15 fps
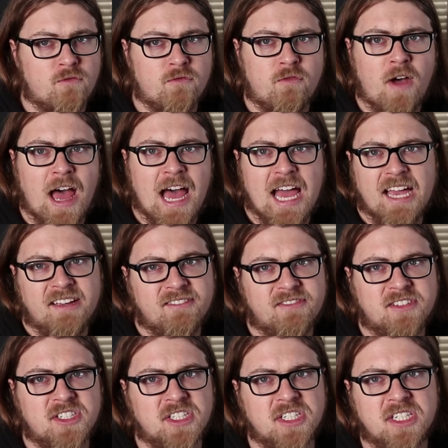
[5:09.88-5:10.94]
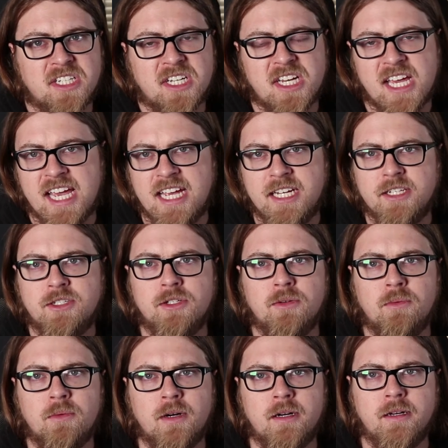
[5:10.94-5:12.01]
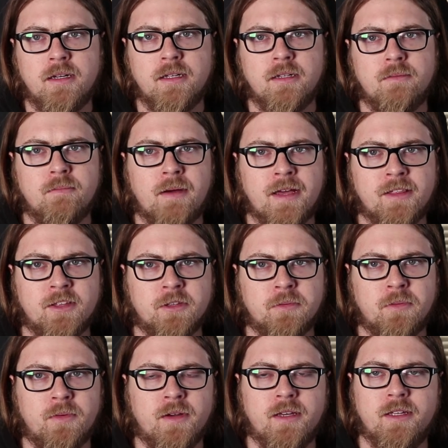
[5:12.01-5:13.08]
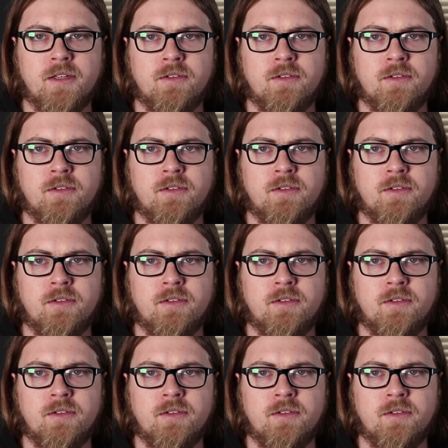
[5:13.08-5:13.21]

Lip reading: 5 to 8 to 1 by this point.